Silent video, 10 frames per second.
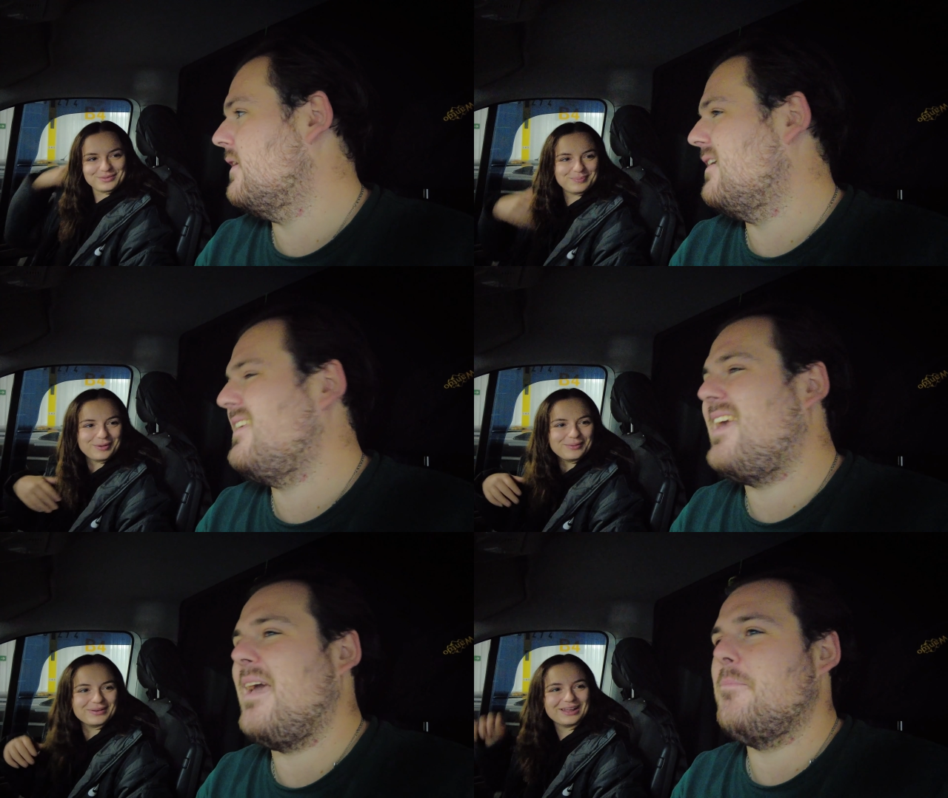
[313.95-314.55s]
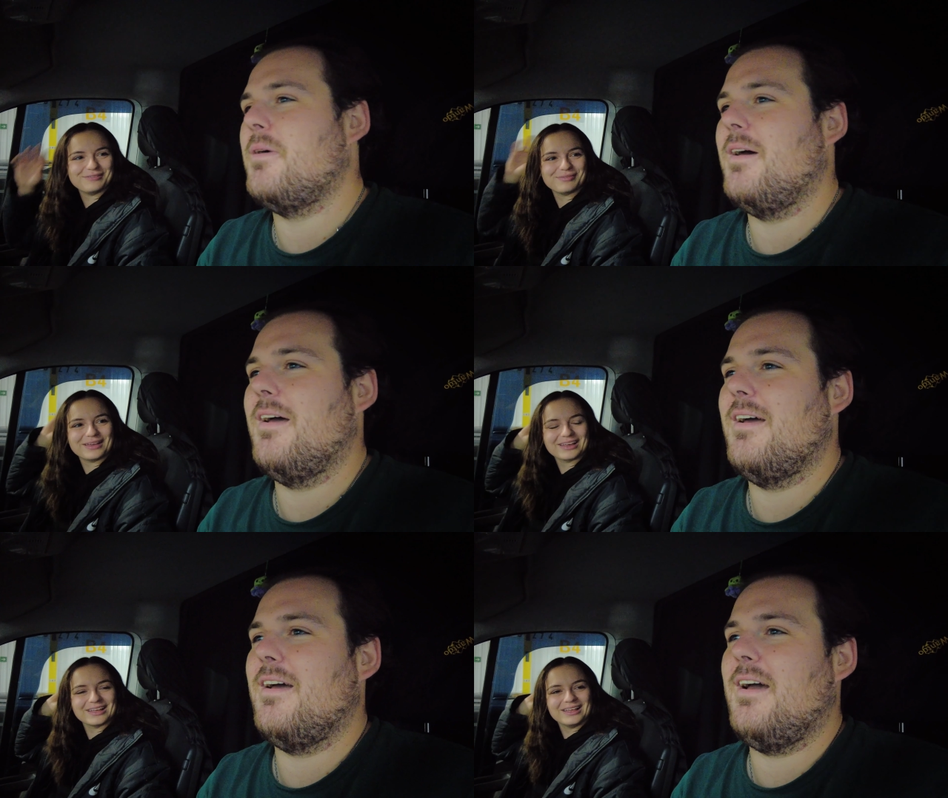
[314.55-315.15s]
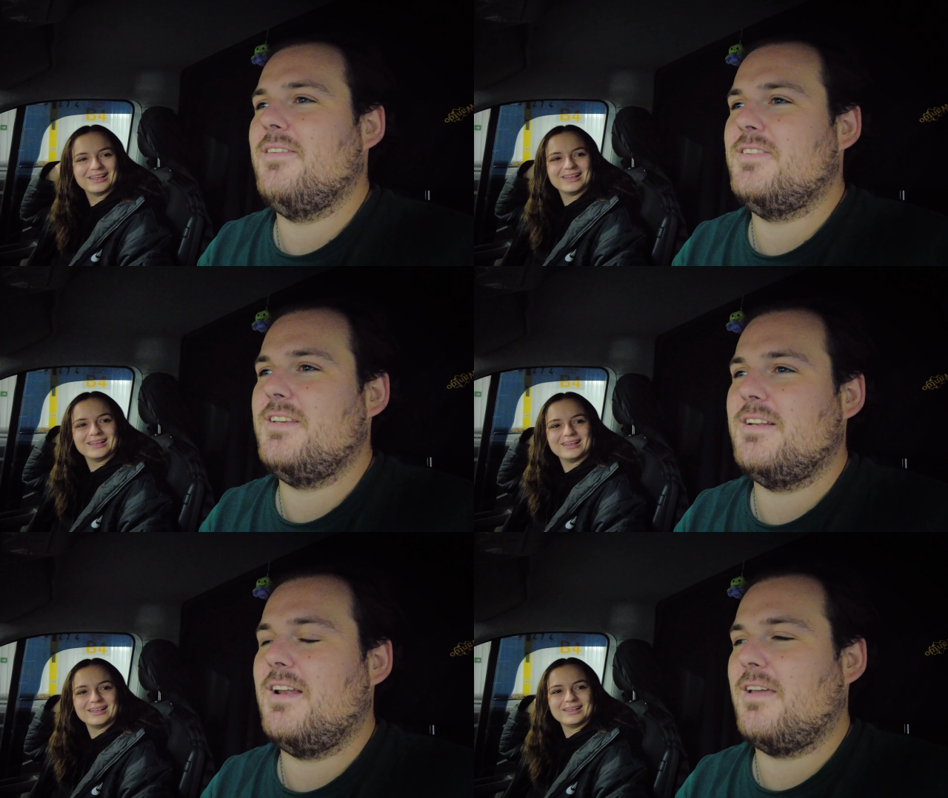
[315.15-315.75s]
Speaker 1: of the boat yeah, and everything.
Speaker 2: But I've
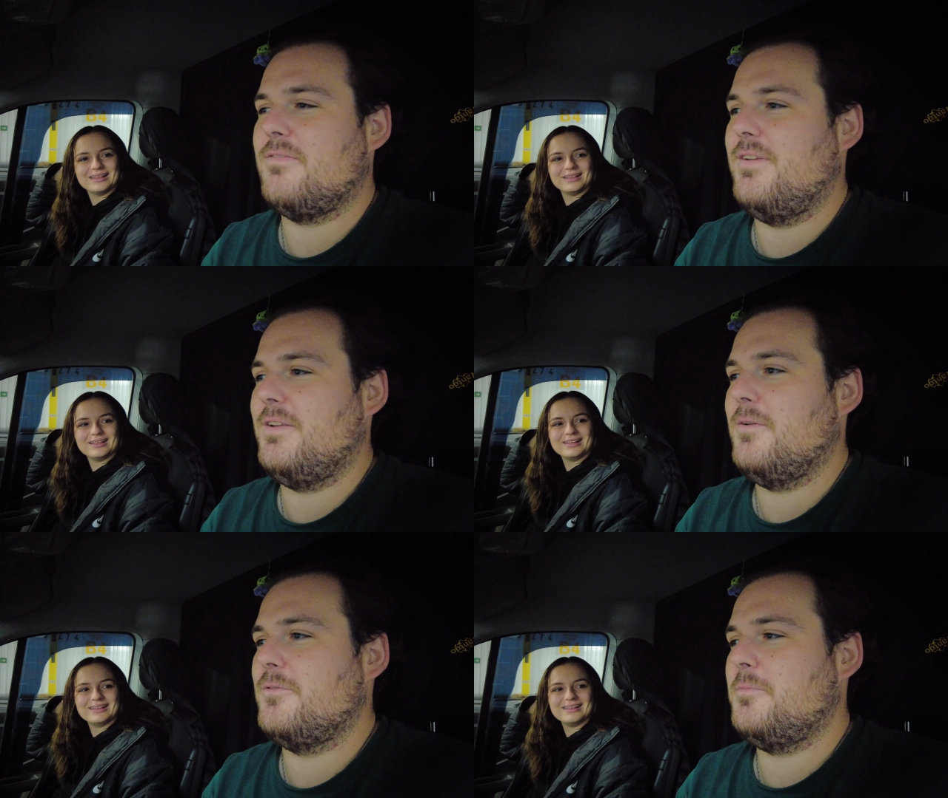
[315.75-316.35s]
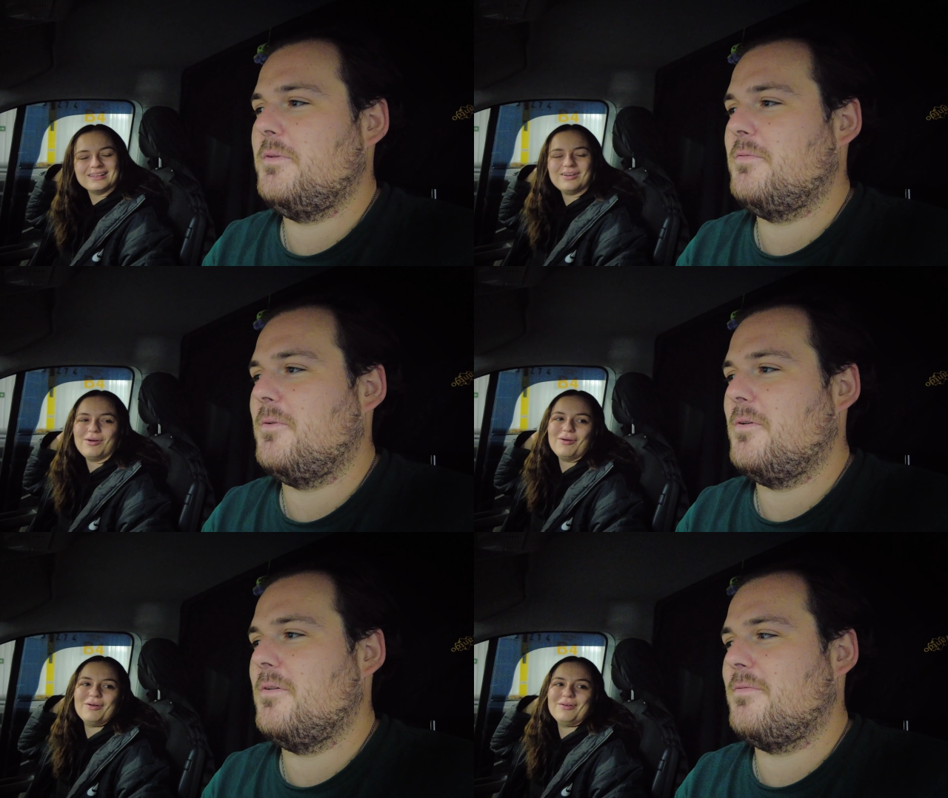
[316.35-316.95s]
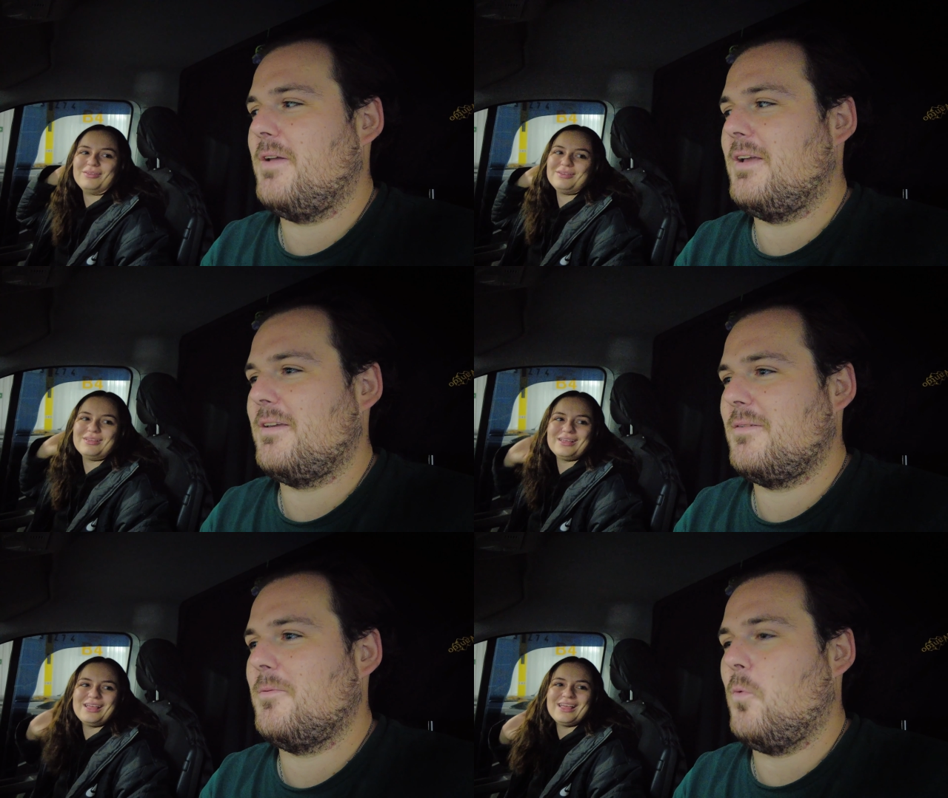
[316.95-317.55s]
seen like videos before uh, of ah.
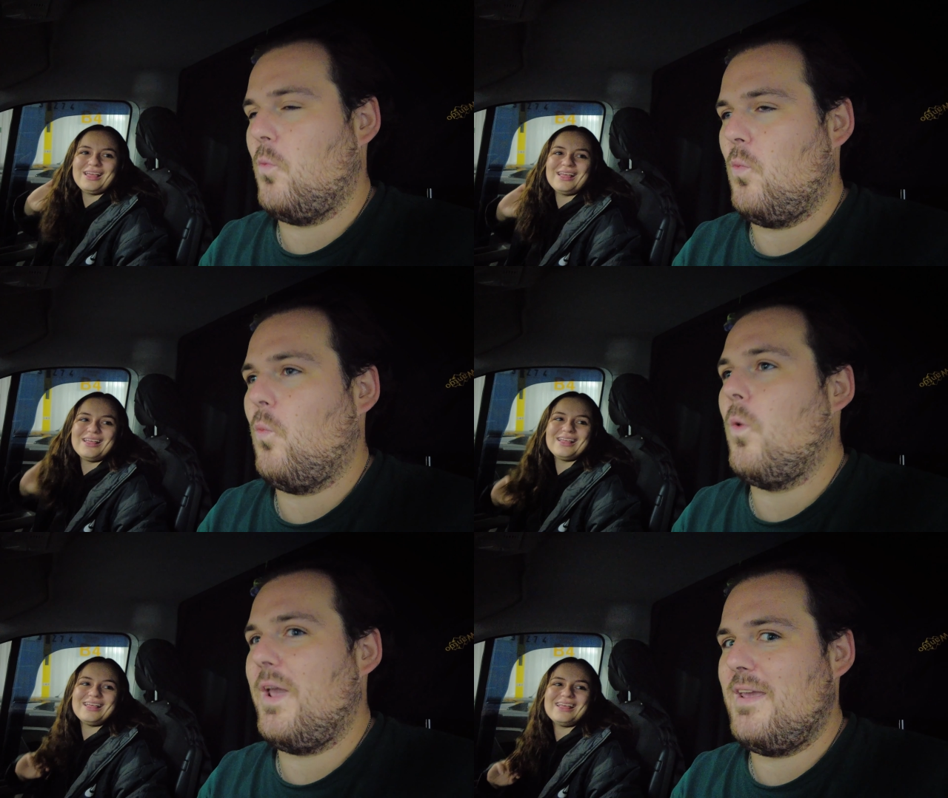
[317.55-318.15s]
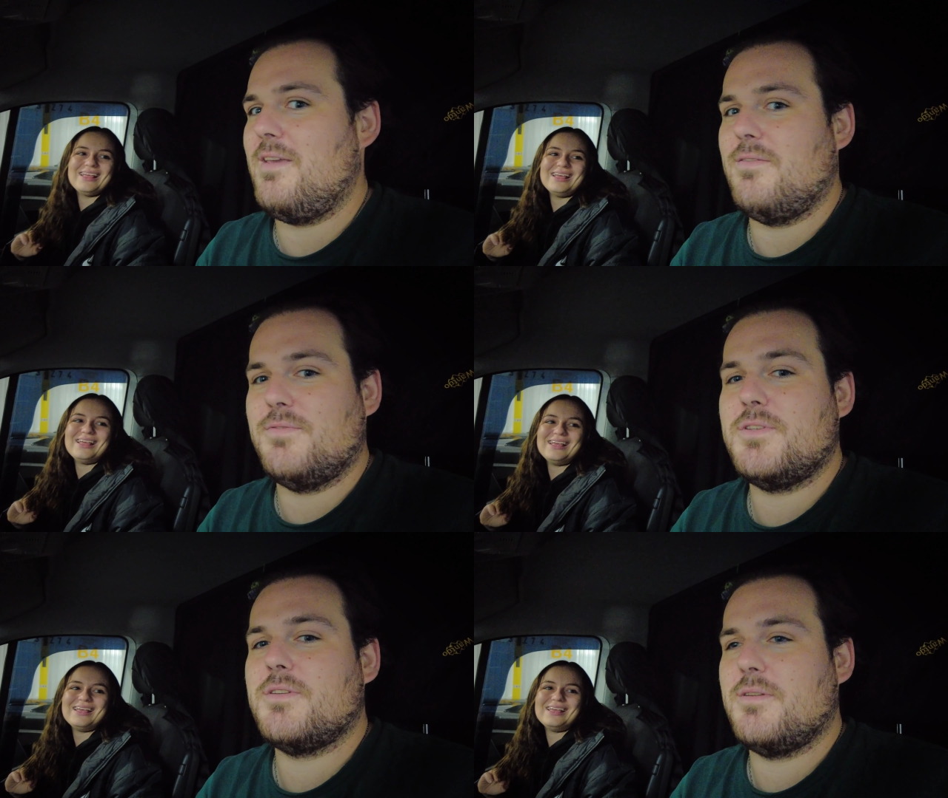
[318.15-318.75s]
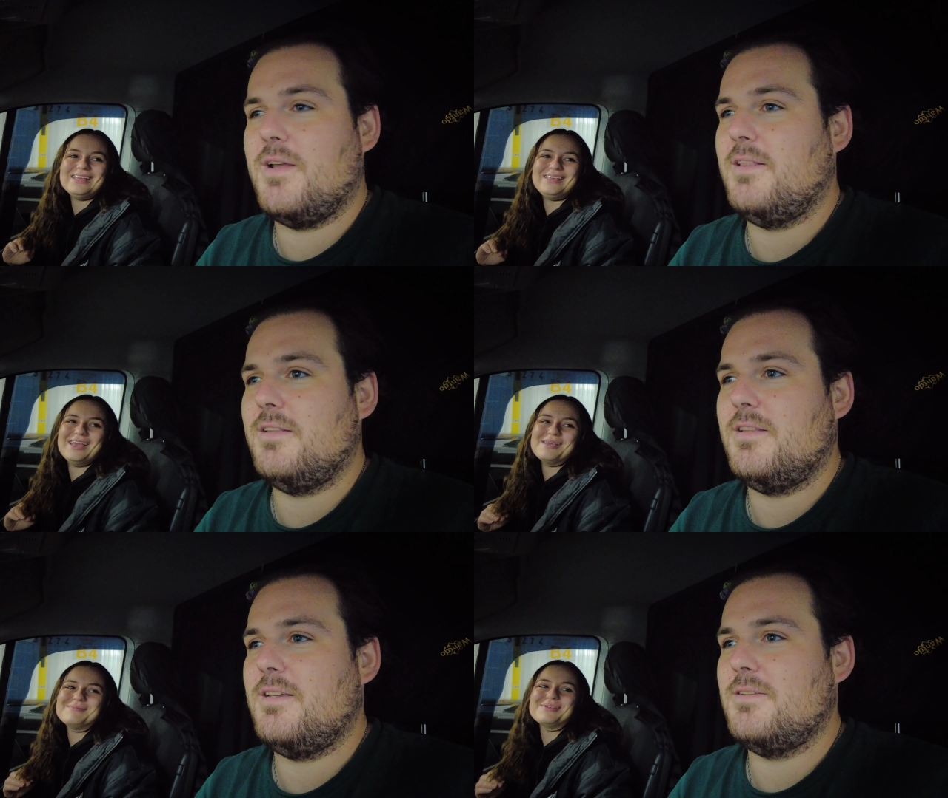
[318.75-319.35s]
like waves and
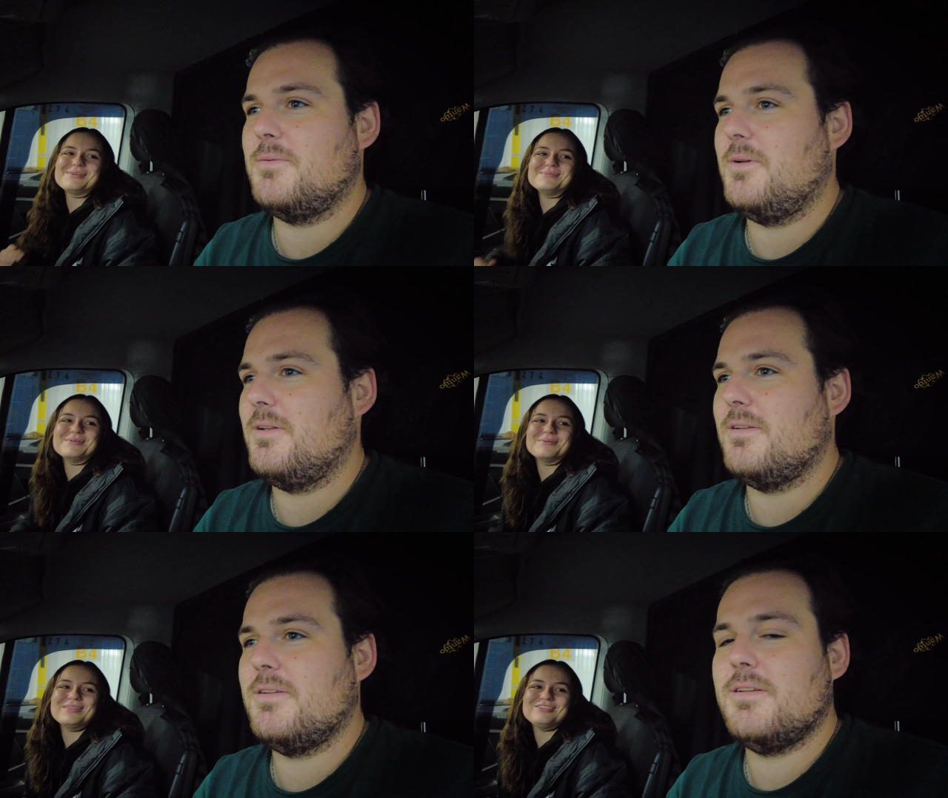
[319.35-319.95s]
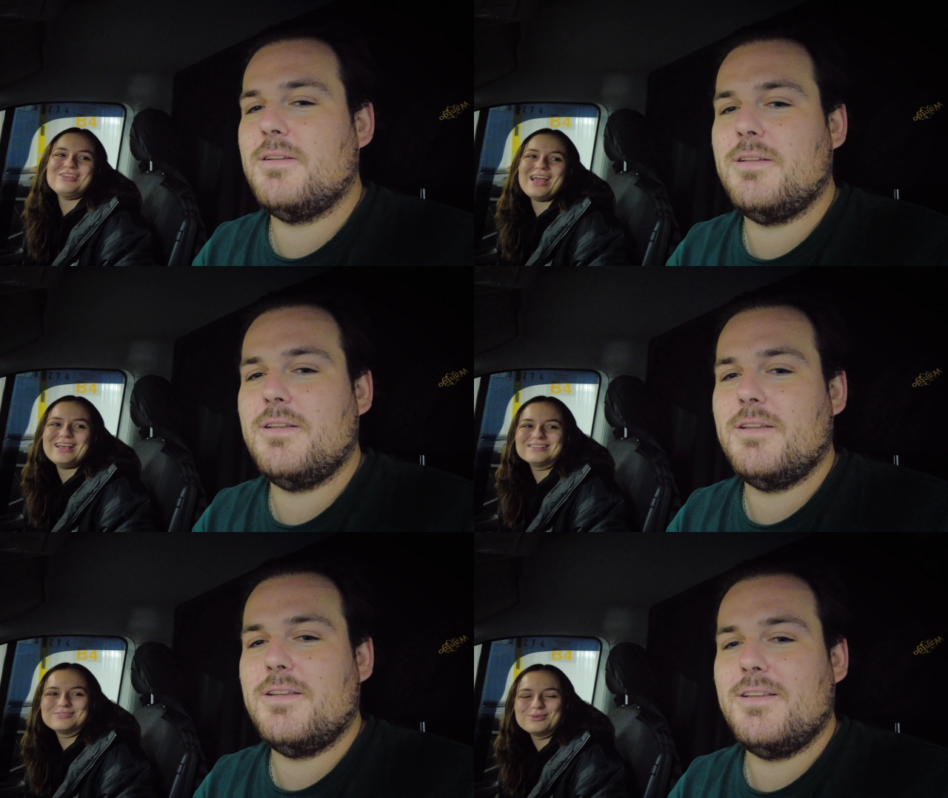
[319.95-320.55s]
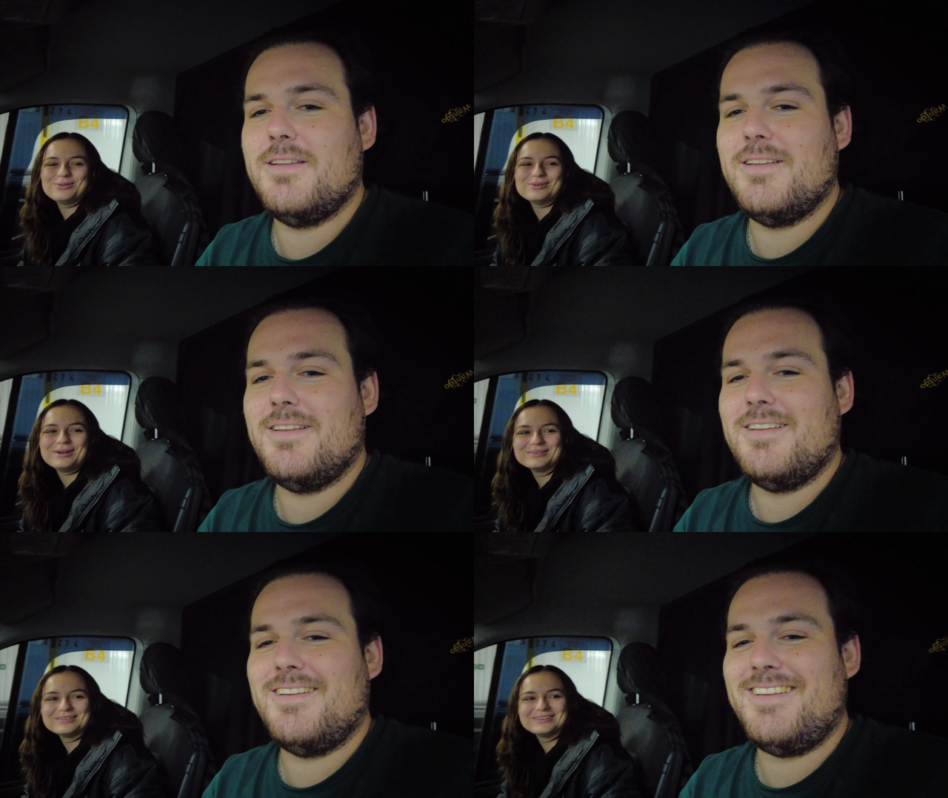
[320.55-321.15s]
if you remember
Speaker 1: where the chairs fall
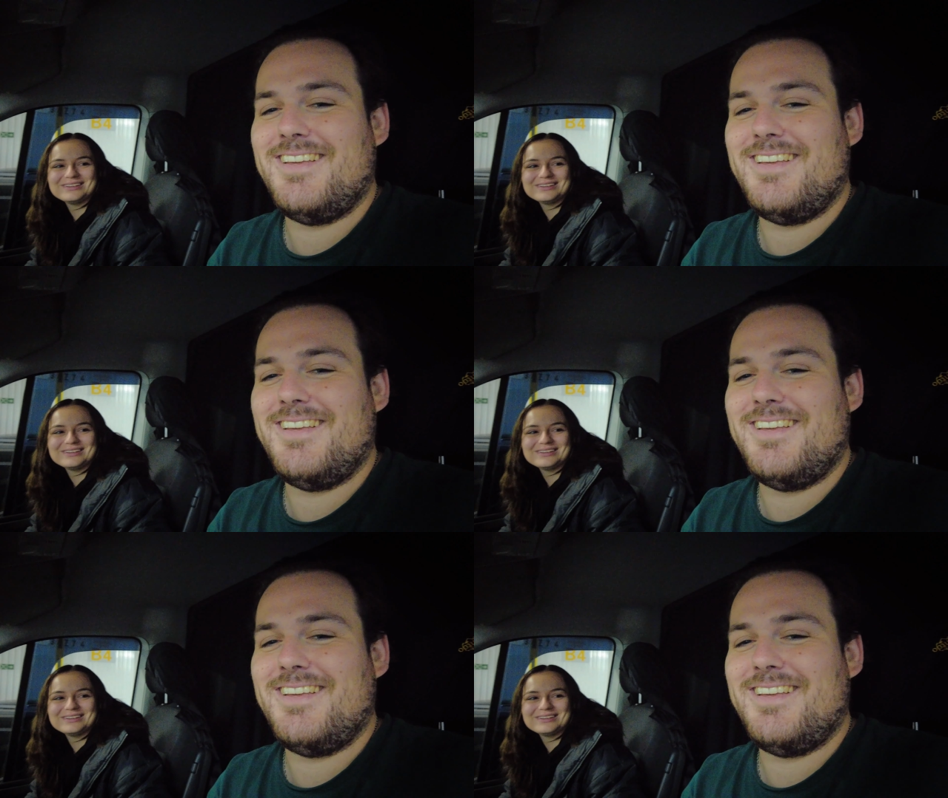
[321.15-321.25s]
around.